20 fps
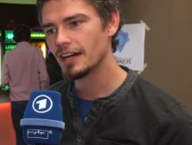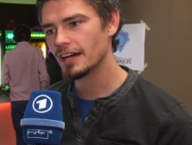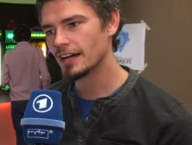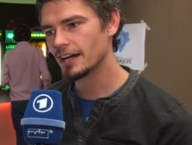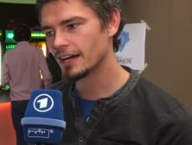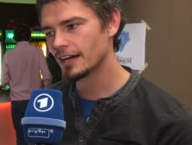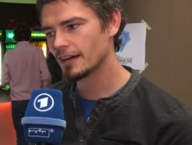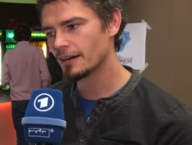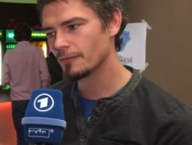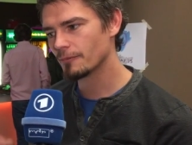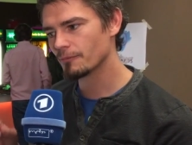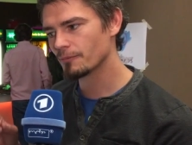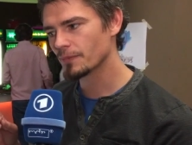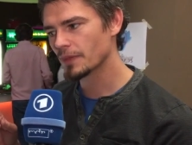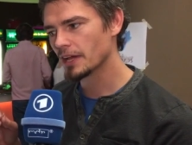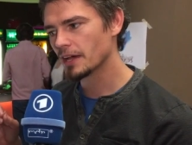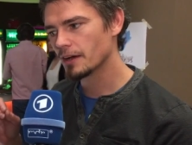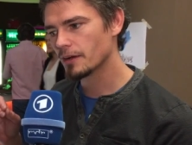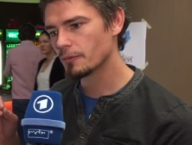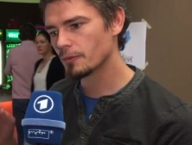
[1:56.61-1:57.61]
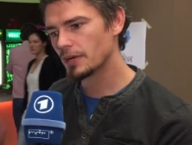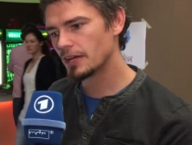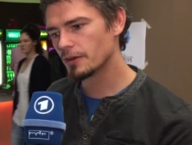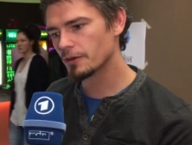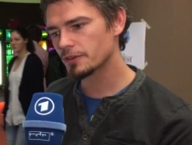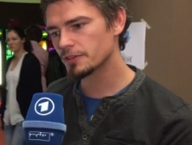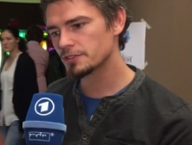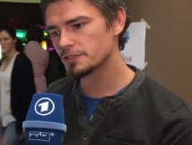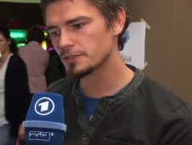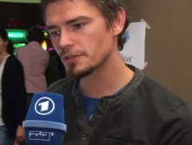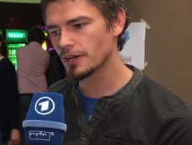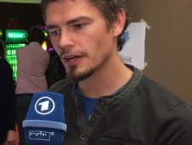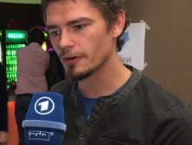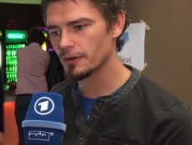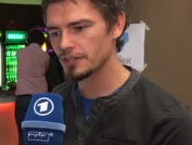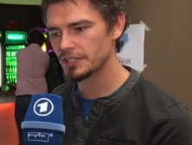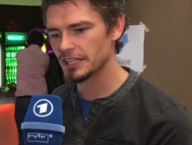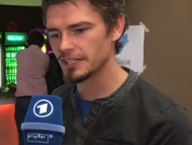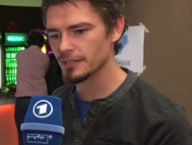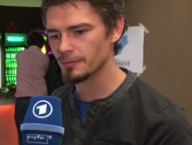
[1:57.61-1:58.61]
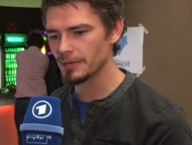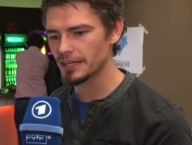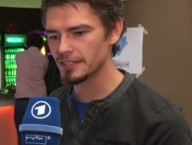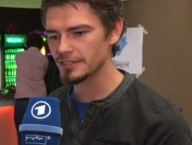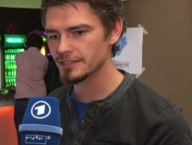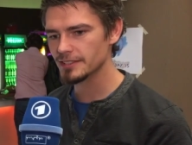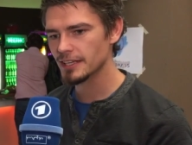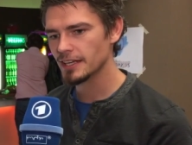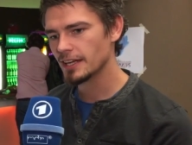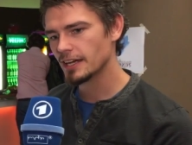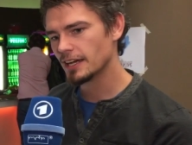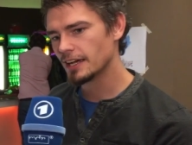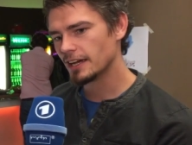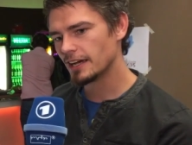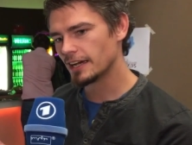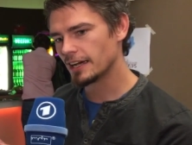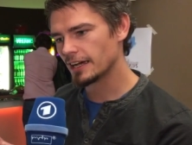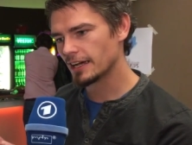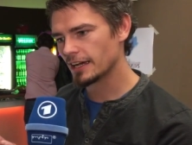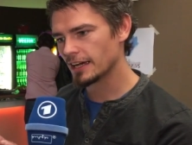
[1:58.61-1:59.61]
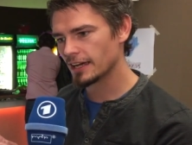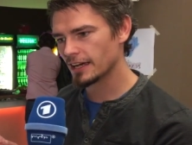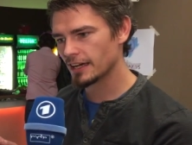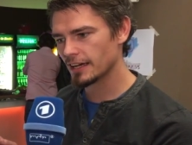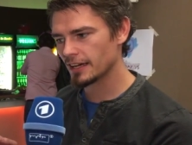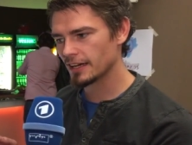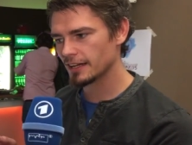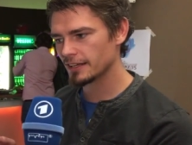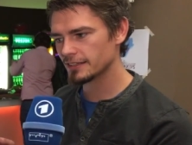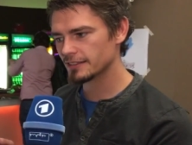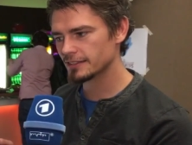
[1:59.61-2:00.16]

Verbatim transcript: Um, we look into our database and